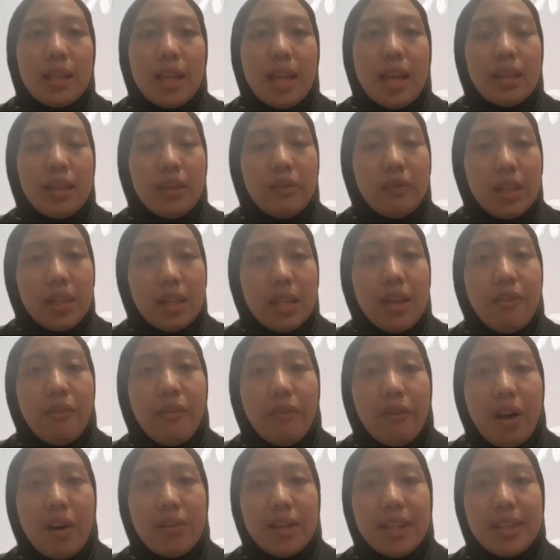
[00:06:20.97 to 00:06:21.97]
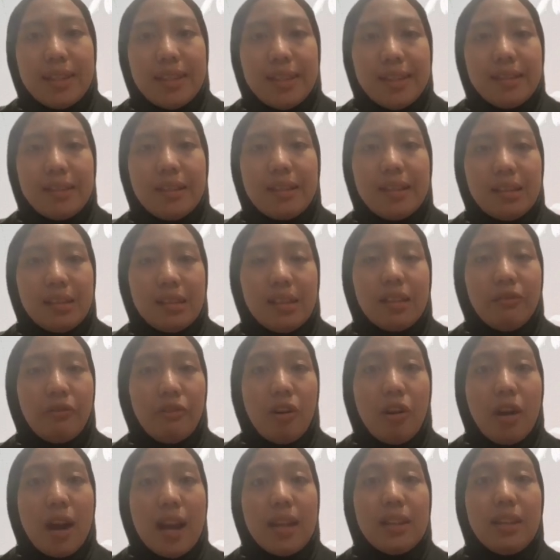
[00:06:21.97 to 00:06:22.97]
activity found in this research for
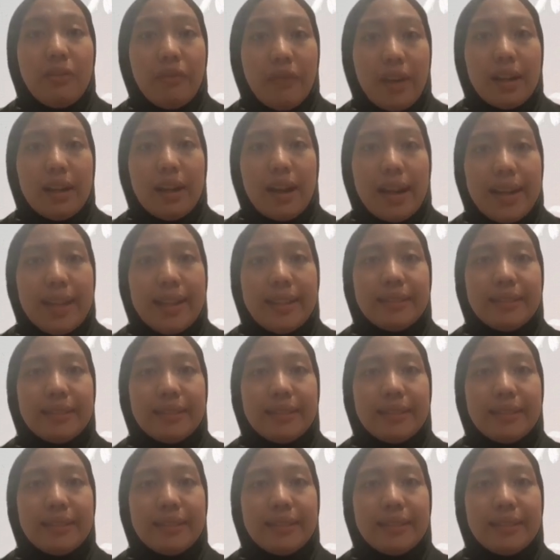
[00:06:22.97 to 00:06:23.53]
Arctic fungi.